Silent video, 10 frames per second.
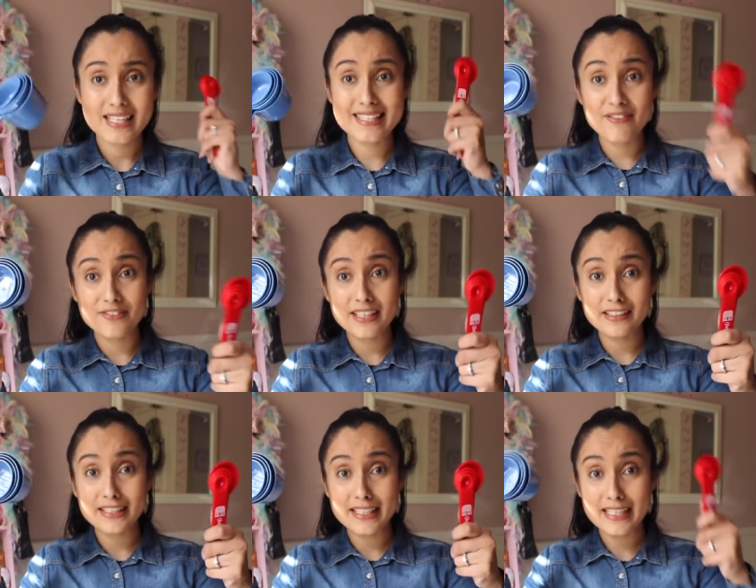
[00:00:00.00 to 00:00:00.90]

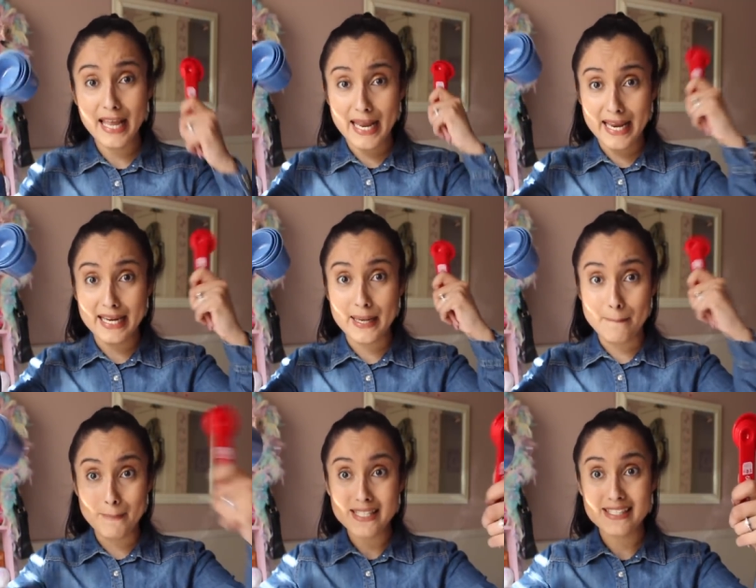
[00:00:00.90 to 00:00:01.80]
definitely a
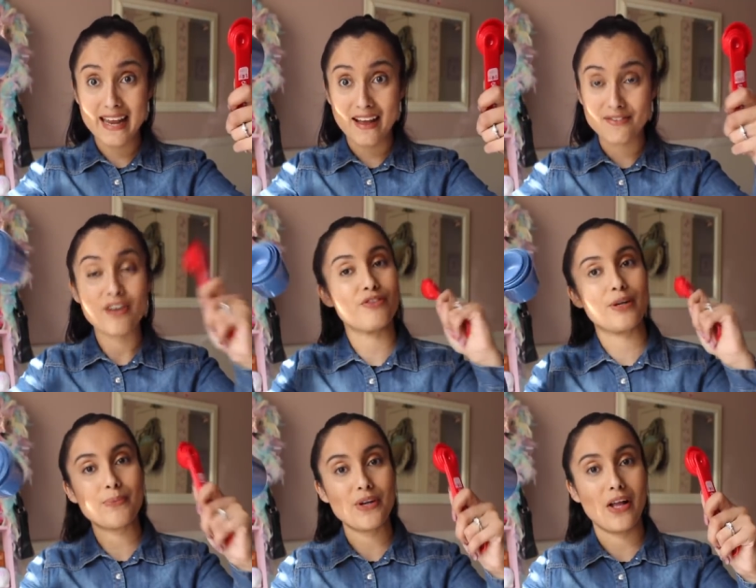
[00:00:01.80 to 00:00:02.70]
must-have
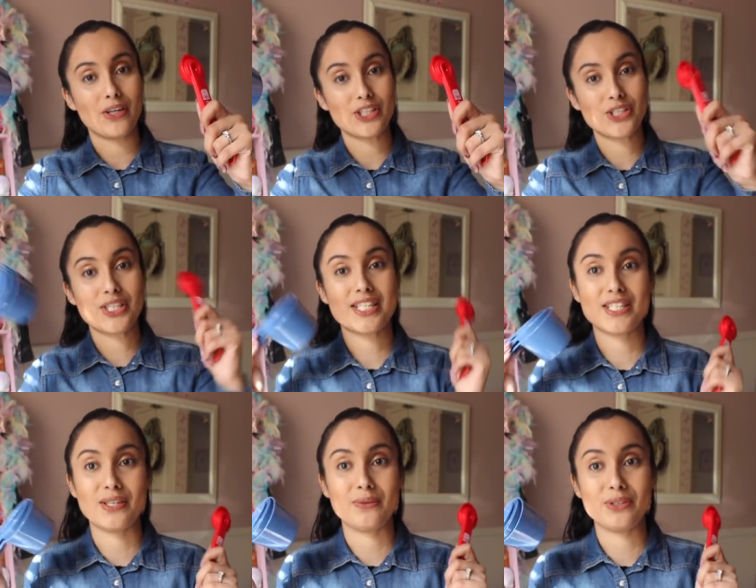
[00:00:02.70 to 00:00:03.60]
from the Dollar Tree,
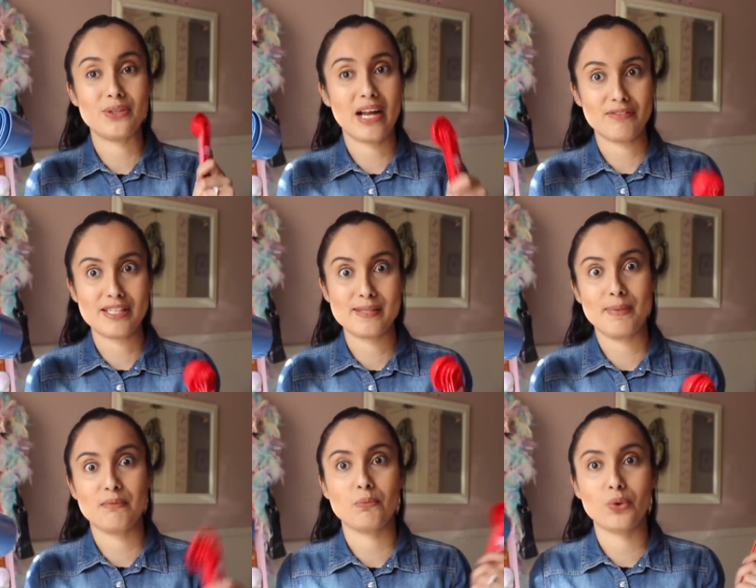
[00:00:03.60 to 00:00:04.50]
so you don't have to
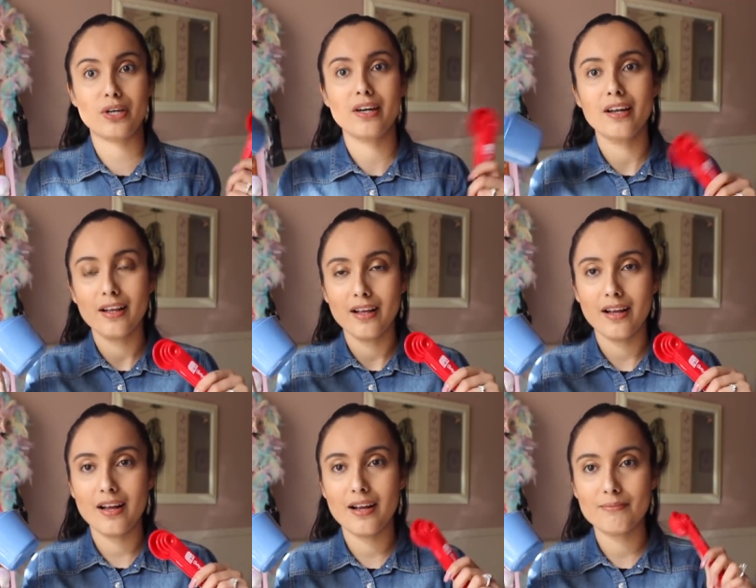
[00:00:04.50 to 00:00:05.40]
spend more
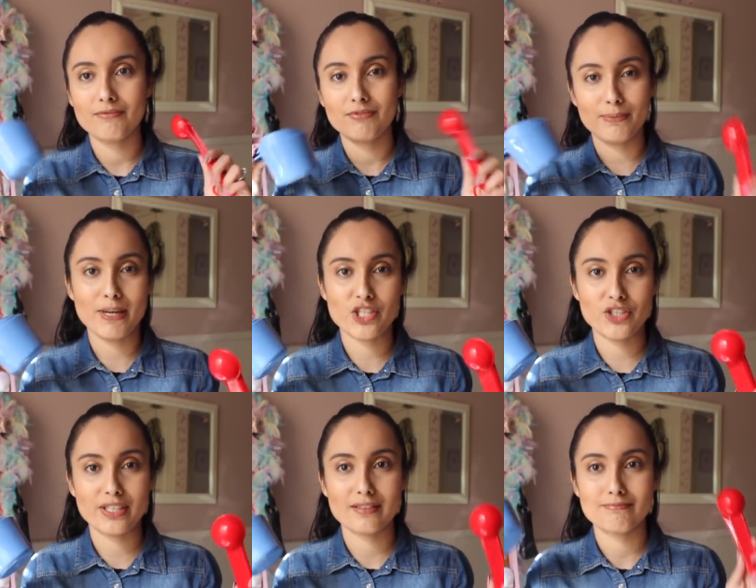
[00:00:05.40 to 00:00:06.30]
for
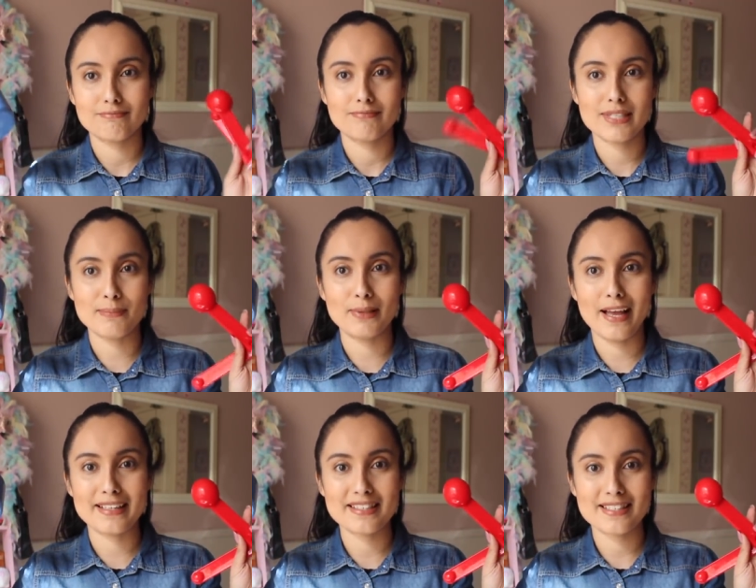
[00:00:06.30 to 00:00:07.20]
measuring
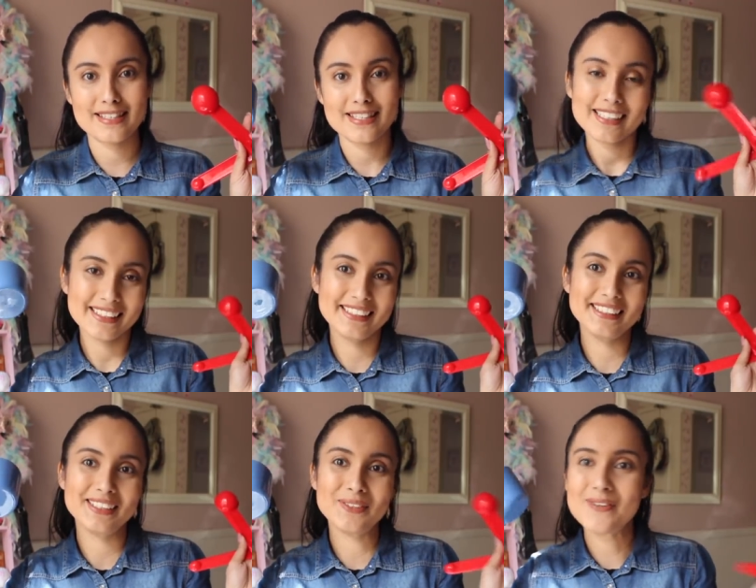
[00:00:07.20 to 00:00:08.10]
supplies.
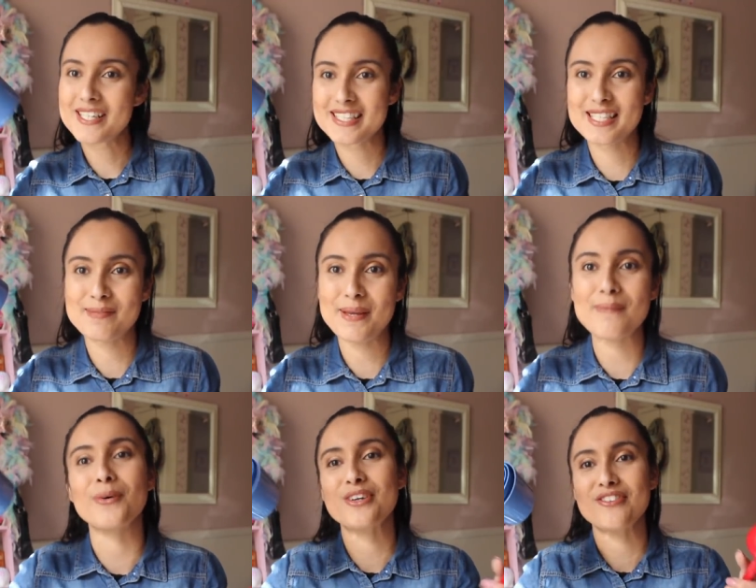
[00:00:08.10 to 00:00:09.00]
Who wants to
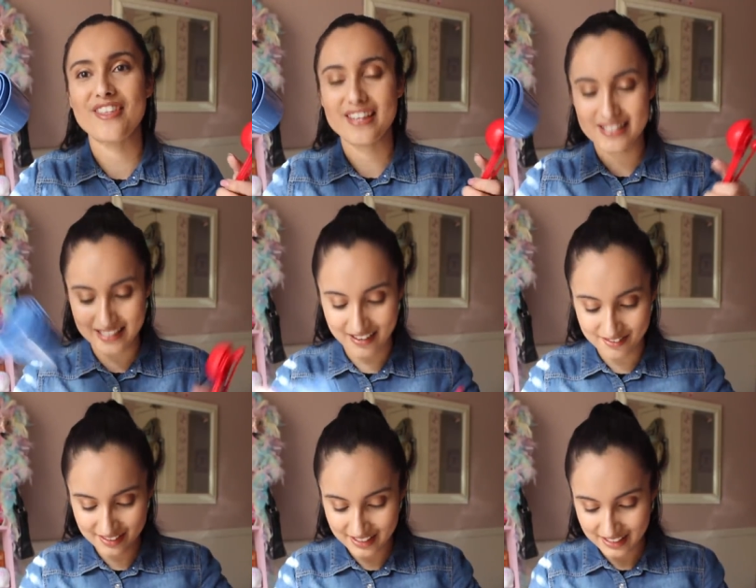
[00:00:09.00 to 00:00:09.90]
spend more for this
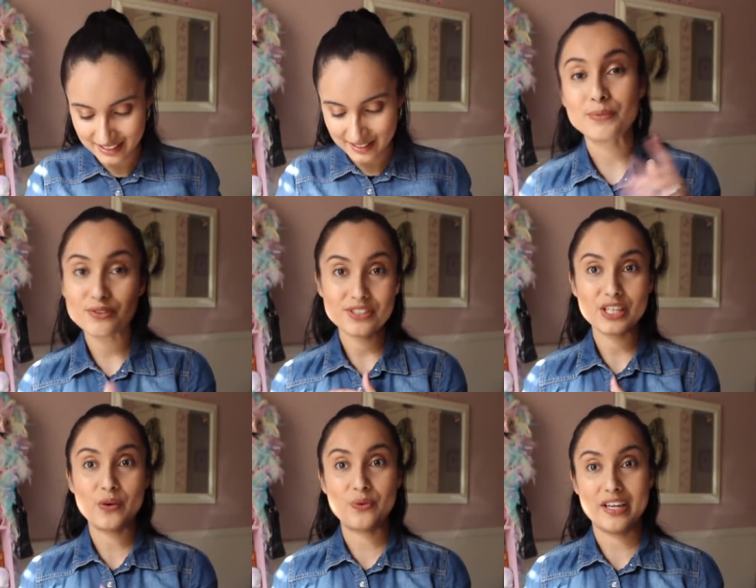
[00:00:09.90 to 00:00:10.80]
stuff?
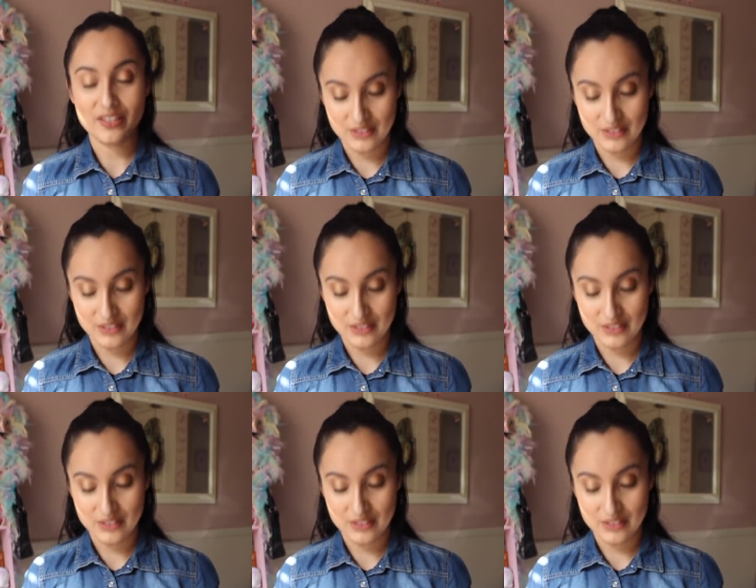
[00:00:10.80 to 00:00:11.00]
Moving right